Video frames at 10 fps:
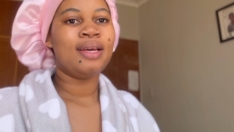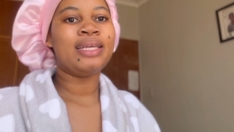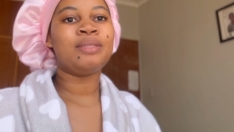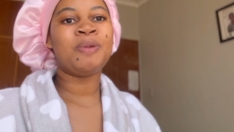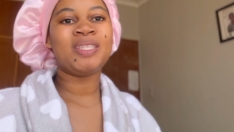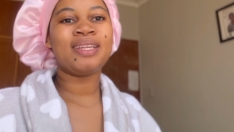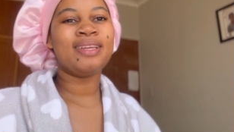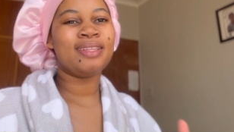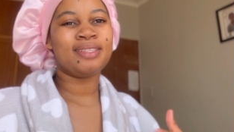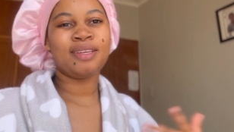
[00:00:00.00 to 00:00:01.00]
It's
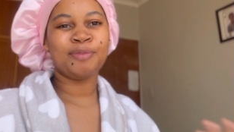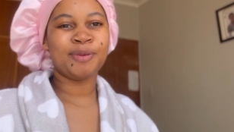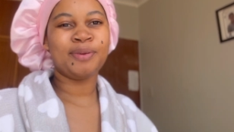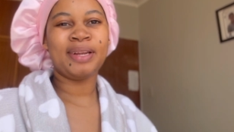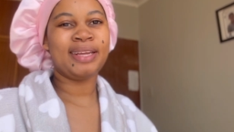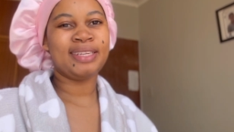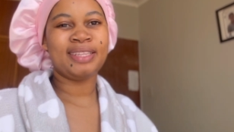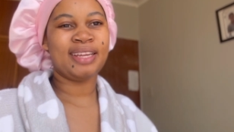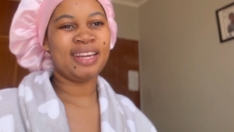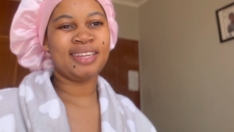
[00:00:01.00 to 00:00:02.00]
basically the same lady
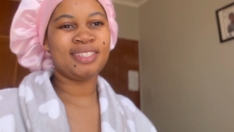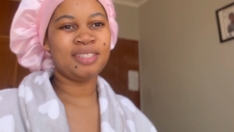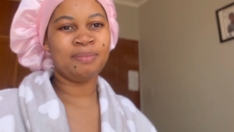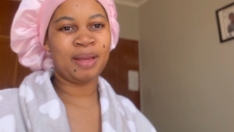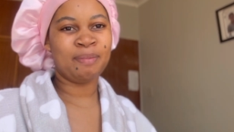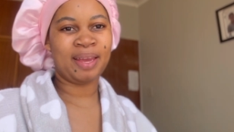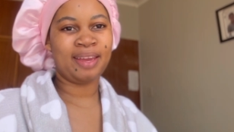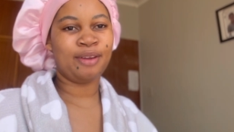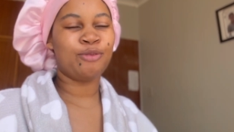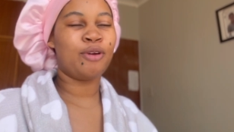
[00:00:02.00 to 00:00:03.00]
that I actually buy my
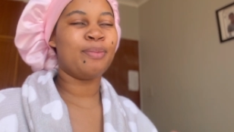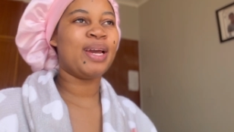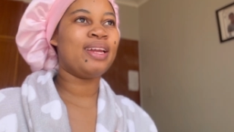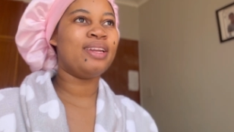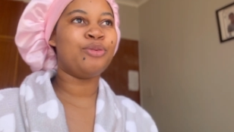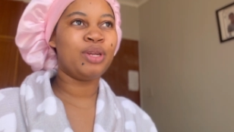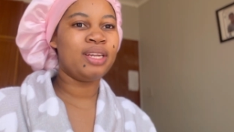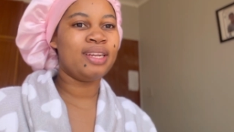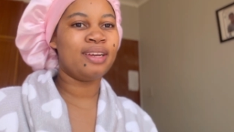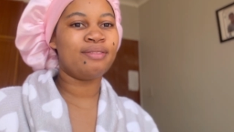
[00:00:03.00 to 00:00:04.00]
hair from. I
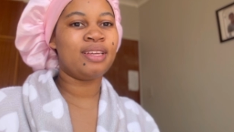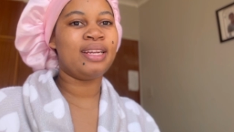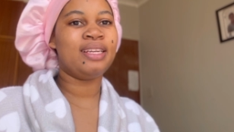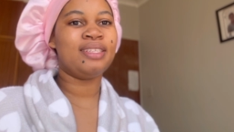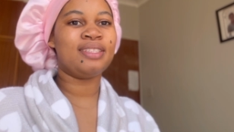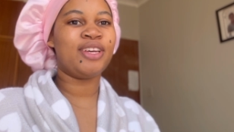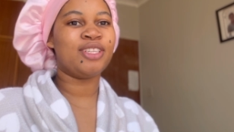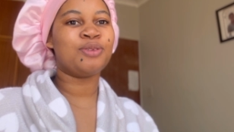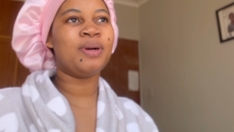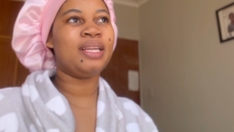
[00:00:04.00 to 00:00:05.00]
really love that lady's hair
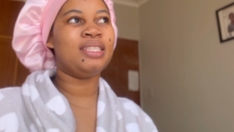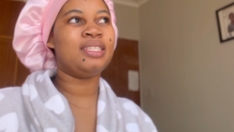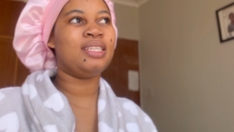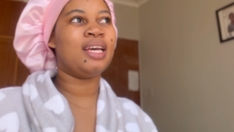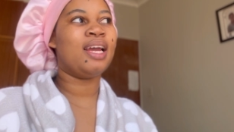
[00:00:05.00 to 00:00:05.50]
quality.